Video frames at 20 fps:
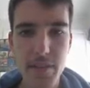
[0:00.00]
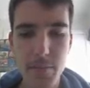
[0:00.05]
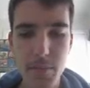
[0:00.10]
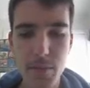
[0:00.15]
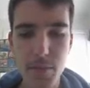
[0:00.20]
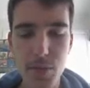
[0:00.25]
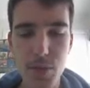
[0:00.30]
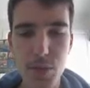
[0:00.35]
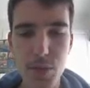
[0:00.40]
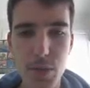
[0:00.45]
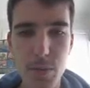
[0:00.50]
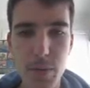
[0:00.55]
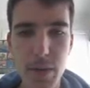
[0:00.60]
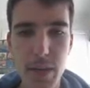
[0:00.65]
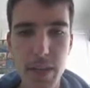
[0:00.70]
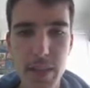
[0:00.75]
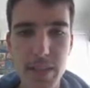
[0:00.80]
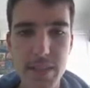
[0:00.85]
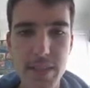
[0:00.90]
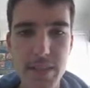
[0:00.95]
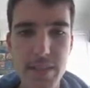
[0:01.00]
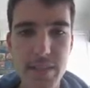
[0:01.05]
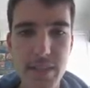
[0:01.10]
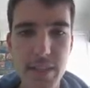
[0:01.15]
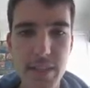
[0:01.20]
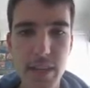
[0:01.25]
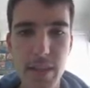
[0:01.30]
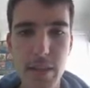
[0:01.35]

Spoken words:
I'm not sure why this isn't in the